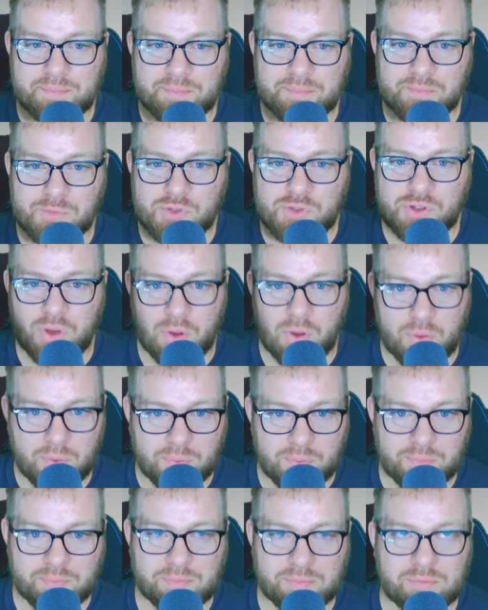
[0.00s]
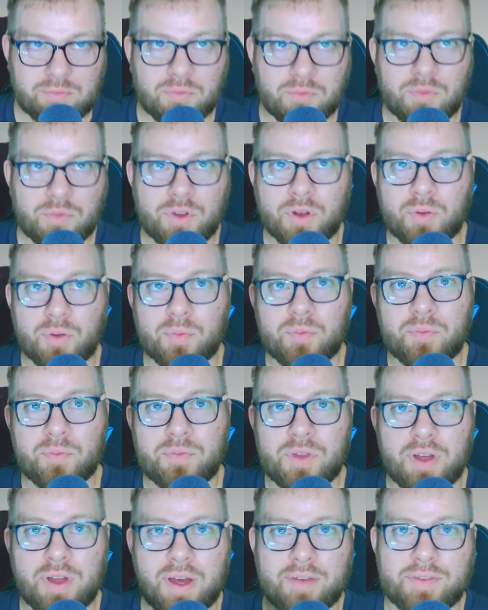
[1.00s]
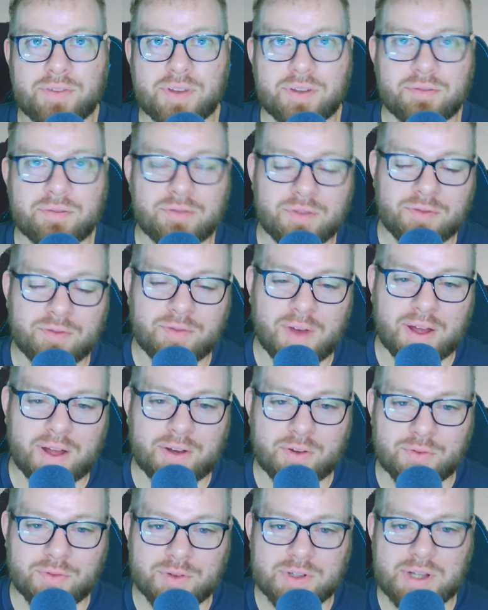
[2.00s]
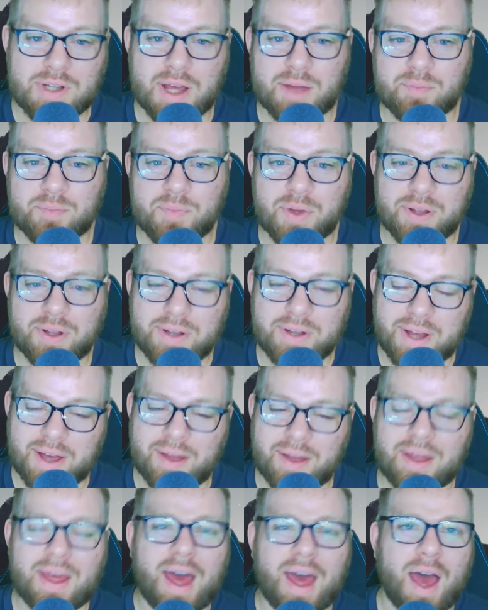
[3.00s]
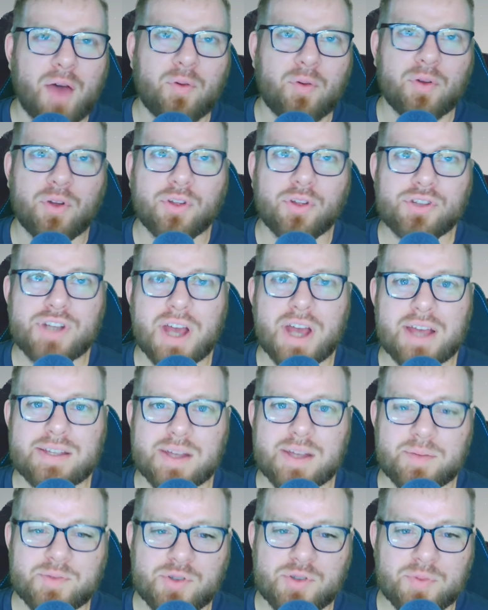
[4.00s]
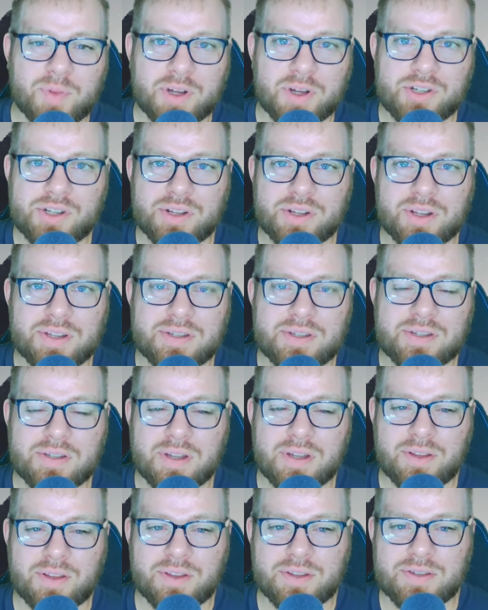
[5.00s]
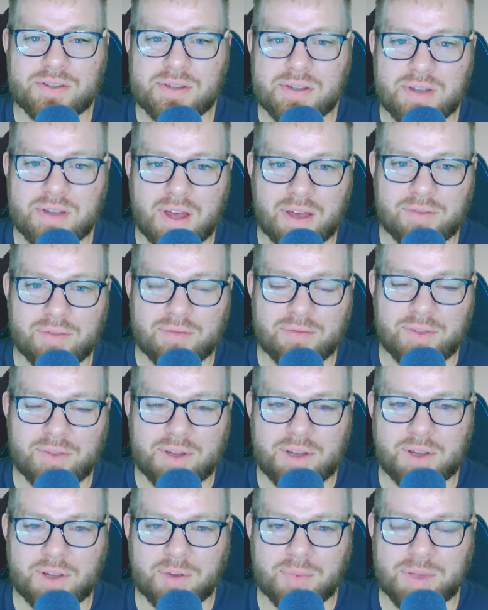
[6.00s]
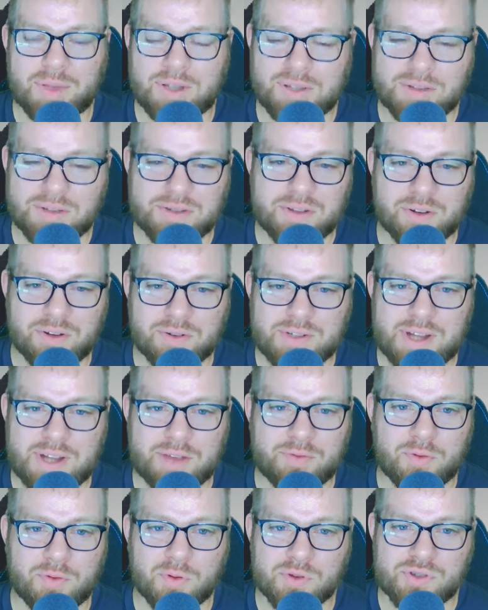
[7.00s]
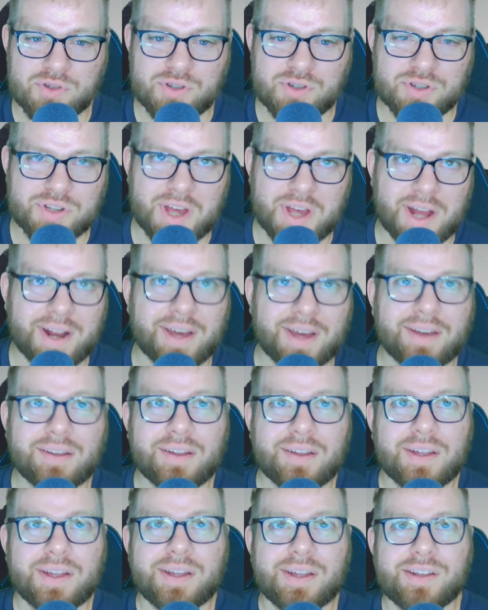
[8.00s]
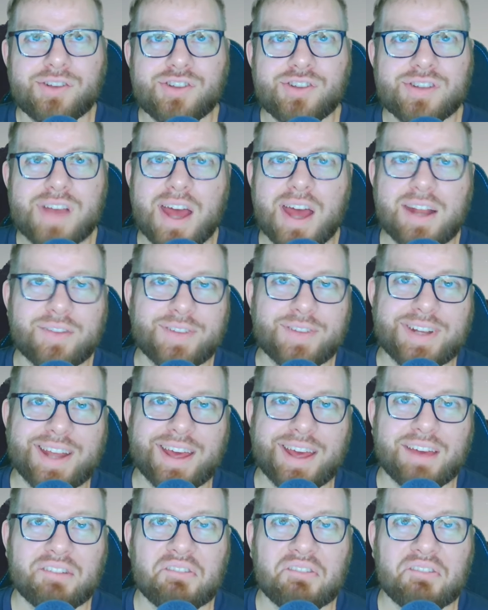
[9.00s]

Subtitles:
So, you know, you have to find over time. But yeah, I won't hold you guys up too much in this video because, you know, day 4 is just kind of a day.